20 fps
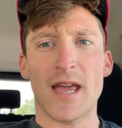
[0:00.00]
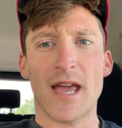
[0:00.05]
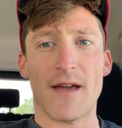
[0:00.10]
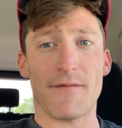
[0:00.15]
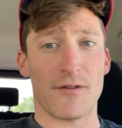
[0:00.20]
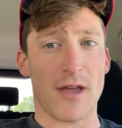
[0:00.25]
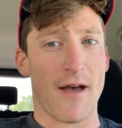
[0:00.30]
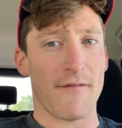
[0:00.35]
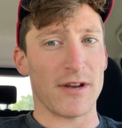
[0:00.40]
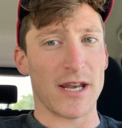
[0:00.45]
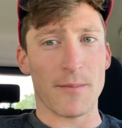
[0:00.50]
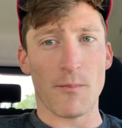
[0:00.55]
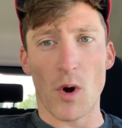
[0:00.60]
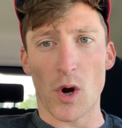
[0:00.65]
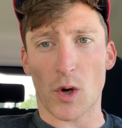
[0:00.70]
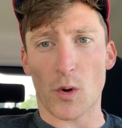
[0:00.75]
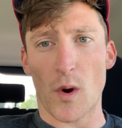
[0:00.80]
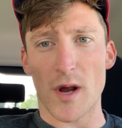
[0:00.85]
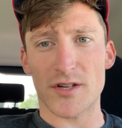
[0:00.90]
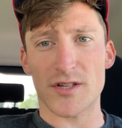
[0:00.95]
If you have any
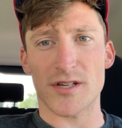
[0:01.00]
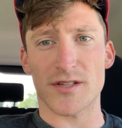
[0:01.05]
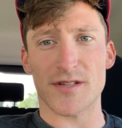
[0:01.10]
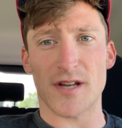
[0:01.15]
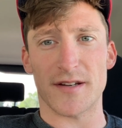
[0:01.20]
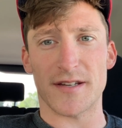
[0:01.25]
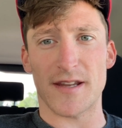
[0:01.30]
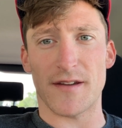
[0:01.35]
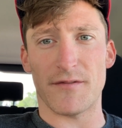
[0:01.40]
more questions on